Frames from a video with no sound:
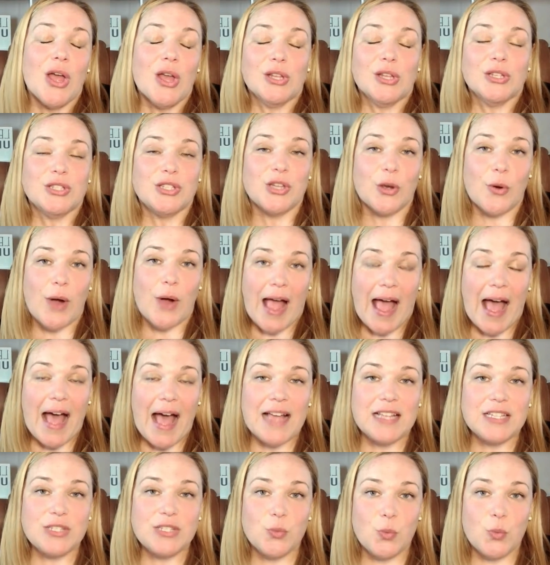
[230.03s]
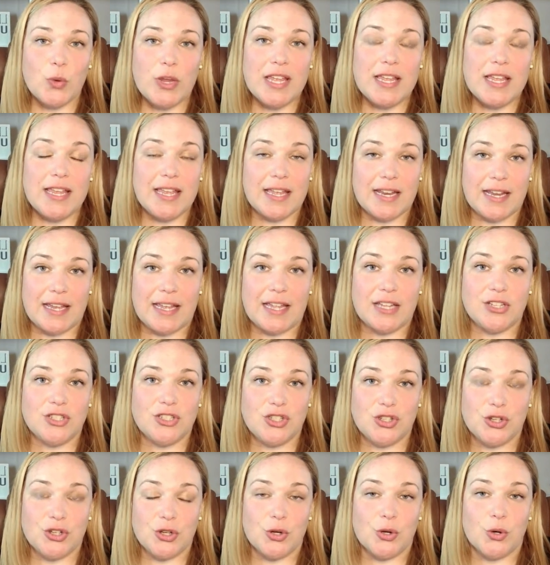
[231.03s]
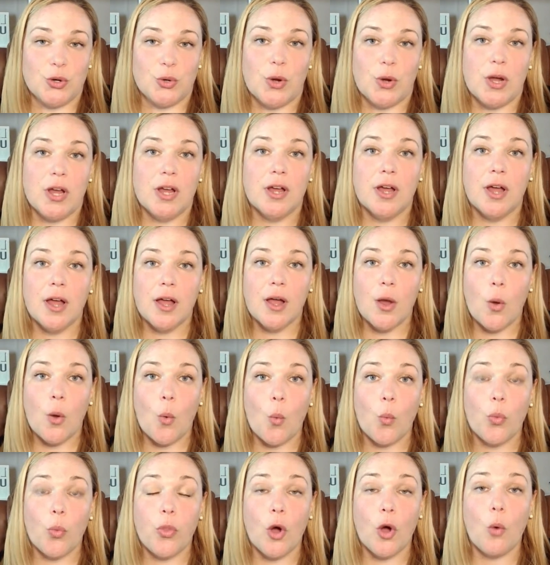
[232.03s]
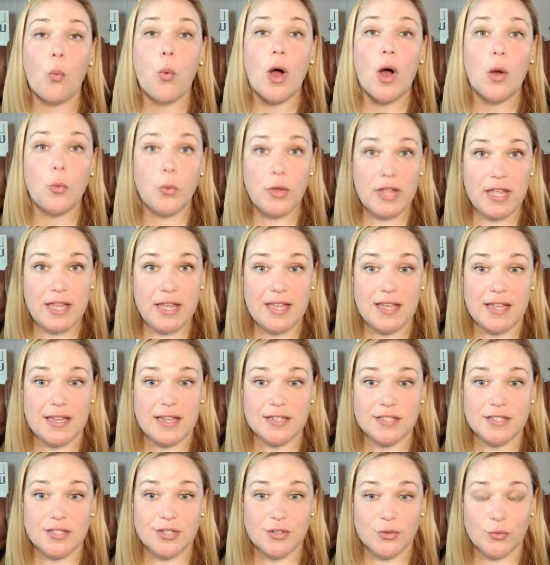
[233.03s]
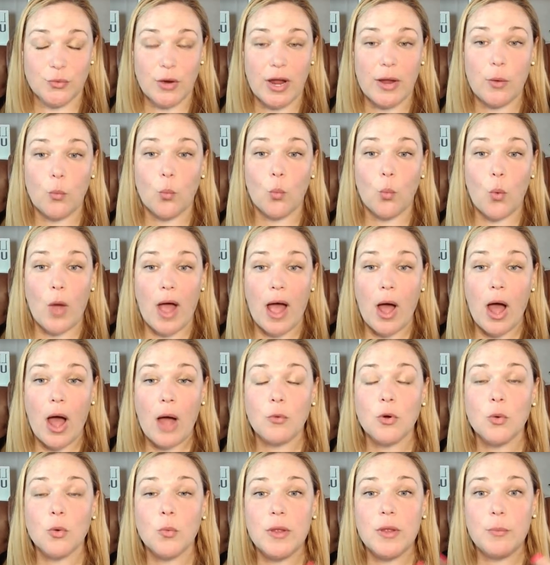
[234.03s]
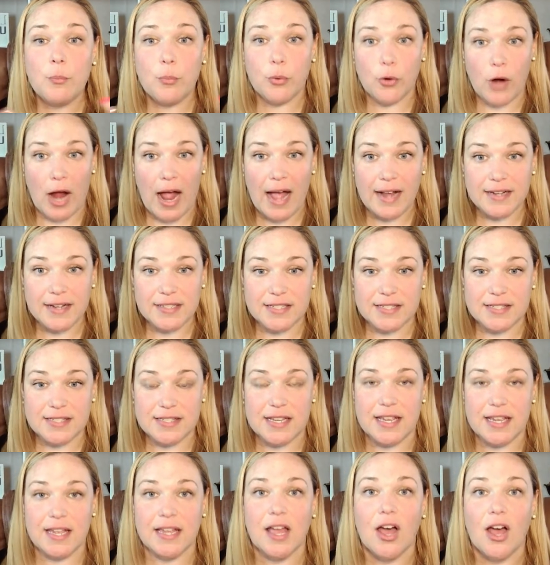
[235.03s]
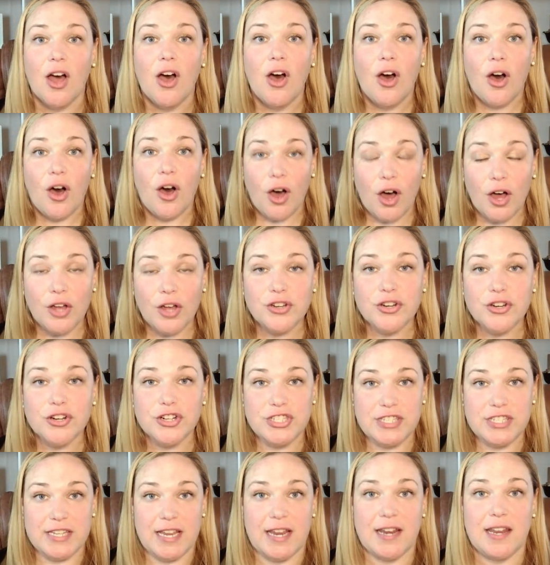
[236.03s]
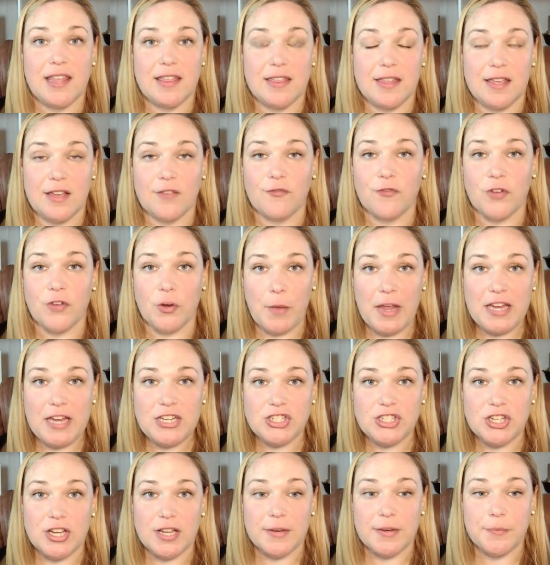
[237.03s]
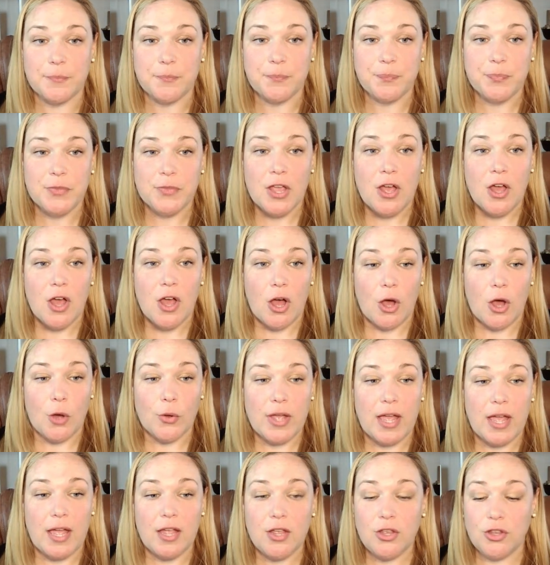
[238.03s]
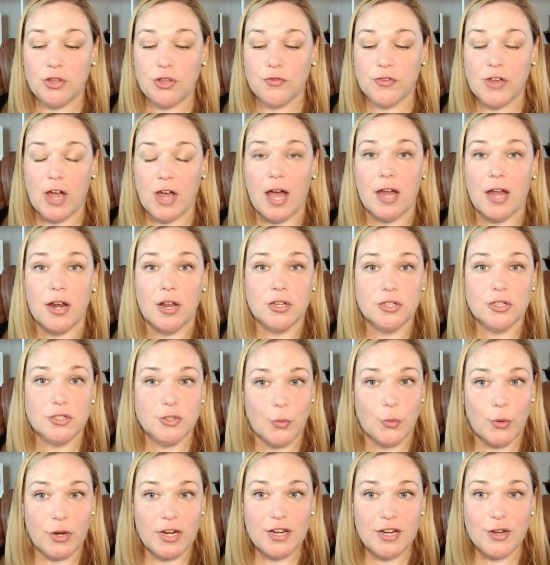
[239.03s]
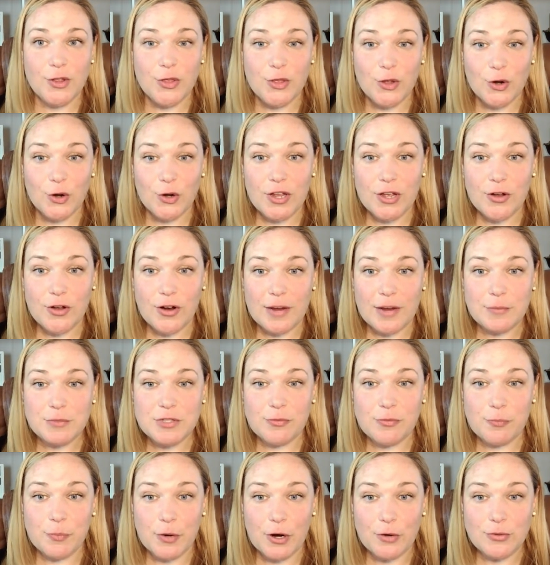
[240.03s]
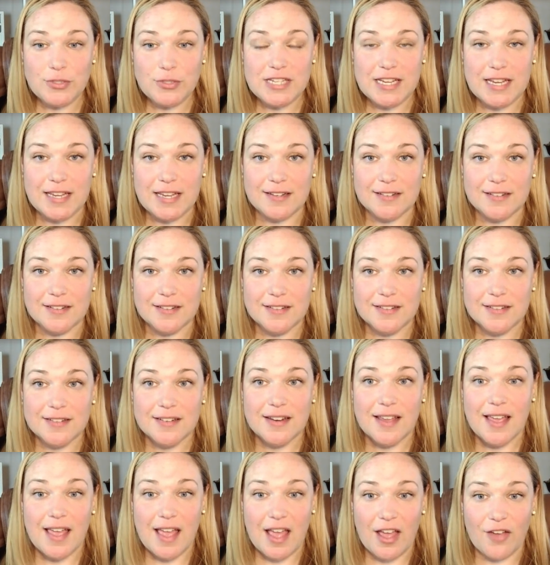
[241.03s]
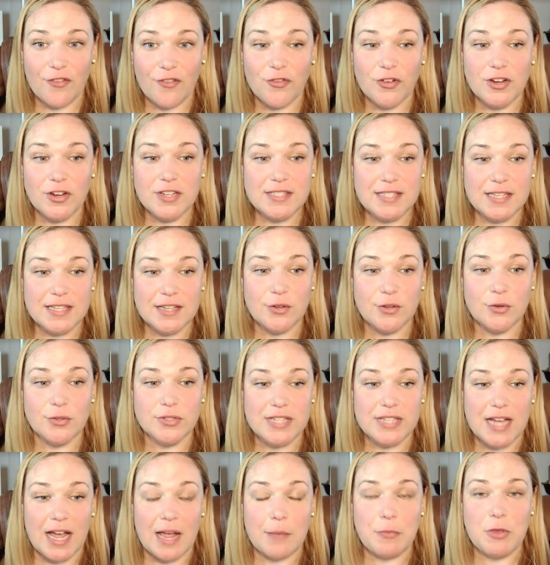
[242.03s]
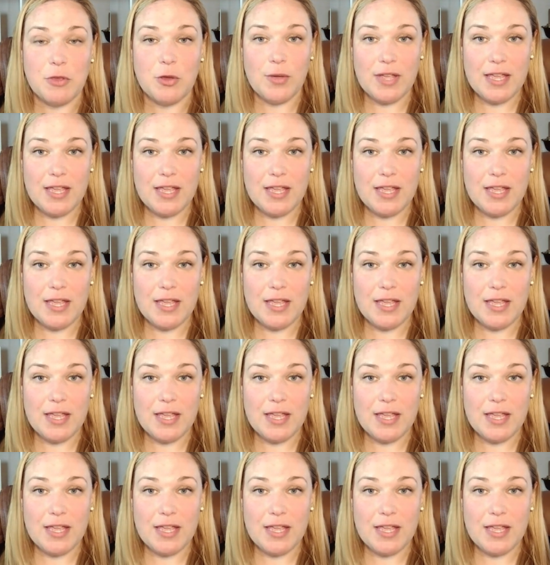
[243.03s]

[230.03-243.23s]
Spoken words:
So as we get into the what we eat, right? How are we practicing understanding the information? Okay. You've got 20 to 30 grams of protein every single time you